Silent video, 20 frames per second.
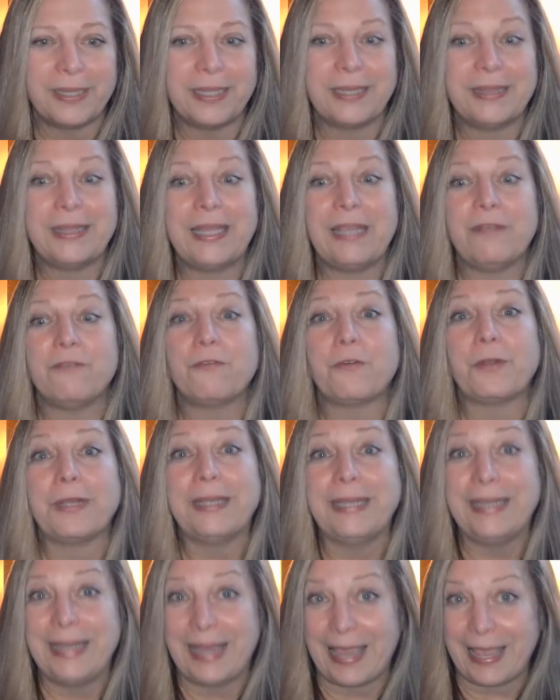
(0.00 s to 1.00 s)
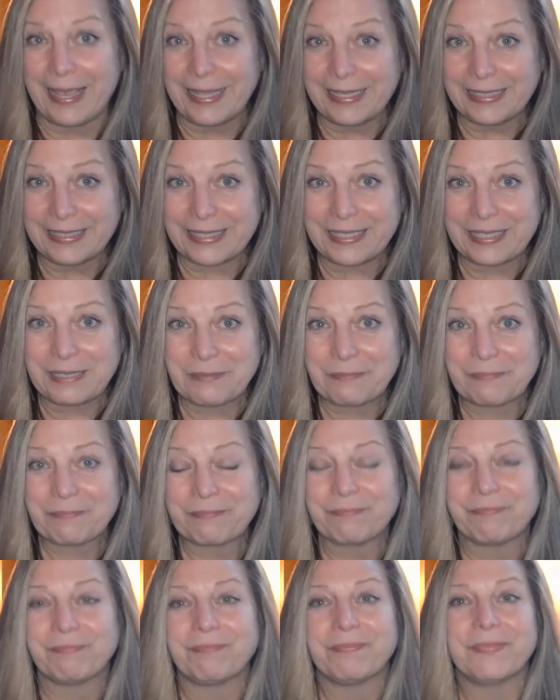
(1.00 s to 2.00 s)
that they forget,
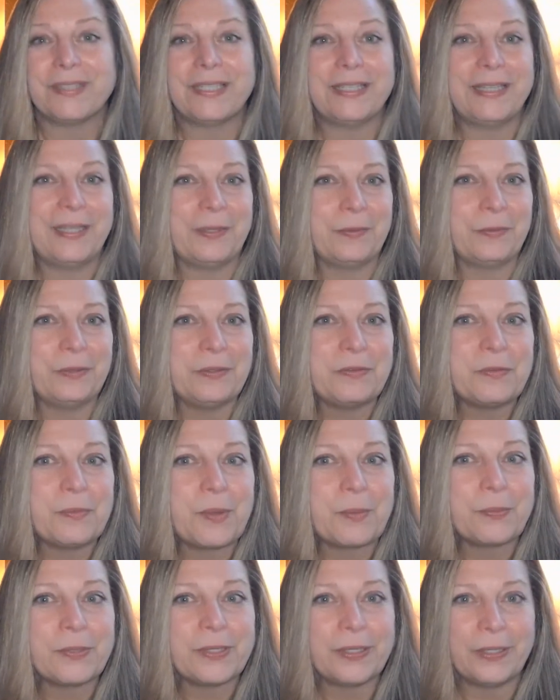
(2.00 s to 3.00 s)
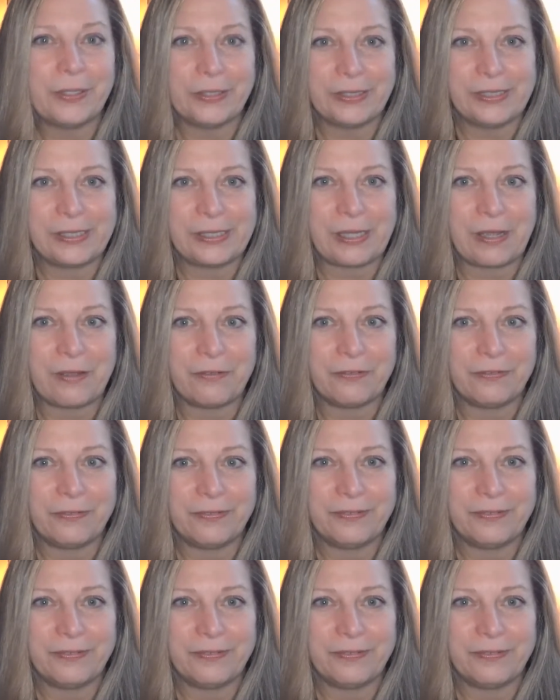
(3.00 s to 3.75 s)
and they only remember the good stuff.